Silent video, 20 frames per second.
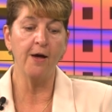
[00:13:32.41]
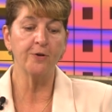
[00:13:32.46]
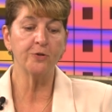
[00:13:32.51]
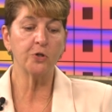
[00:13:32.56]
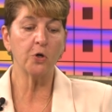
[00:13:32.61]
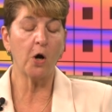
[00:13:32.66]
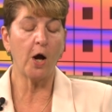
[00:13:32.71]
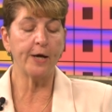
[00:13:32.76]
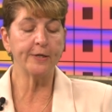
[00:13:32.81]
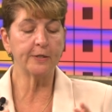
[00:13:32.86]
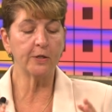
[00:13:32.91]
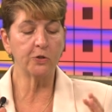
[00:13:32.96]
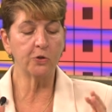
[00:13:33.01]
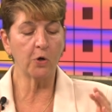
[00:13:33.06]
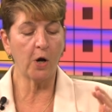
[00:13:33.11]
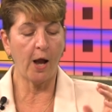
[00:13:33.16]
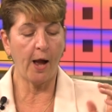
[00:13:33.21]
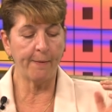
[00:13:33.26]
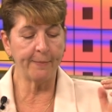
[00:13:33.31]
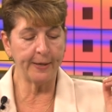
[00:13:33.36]
So I said
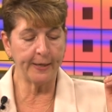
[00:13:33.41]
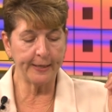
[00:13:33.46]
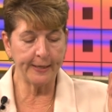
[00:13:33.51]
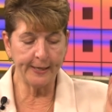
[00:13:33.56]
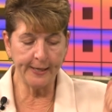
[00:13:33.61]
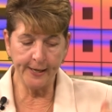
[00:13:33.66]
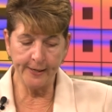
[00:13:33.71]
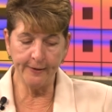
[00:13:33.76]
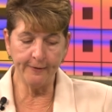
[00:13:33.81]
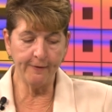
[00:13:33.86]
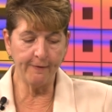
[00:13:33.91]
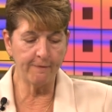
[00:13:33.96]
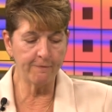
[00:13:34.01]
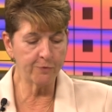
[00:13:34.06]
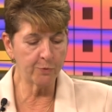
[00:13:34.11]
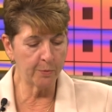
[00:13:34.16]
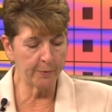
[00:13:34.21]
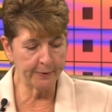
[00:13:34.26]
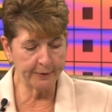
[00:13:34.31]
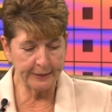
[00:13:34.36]
to her, I'm going to get
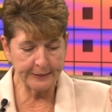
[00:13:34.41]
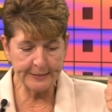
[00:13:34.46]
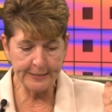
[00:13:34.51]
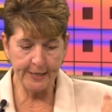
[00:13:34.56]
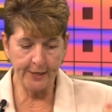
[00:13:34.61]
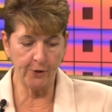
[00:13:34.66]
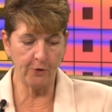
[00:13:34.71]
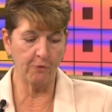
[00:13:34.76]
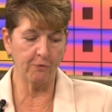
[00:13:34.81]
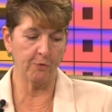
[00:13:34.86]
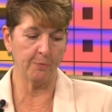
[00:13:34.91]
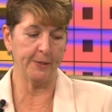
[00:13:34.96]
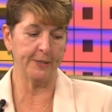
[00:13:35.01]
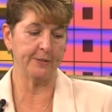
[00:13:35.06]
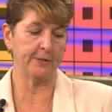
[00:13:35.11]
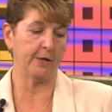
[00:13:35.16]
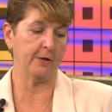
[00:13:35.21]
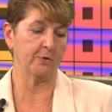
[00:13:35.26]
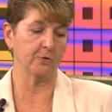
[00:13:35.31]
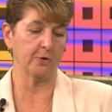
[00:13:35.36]
uncomfortable and take over my
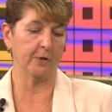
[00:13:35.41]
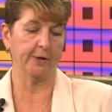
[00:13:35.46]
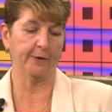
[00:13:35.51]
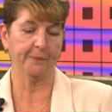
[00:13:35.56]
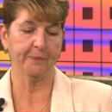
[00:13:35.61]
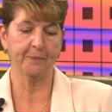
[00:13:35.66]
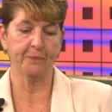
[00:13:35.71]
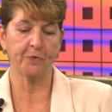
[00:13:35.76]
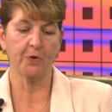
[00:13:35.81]
scheduling.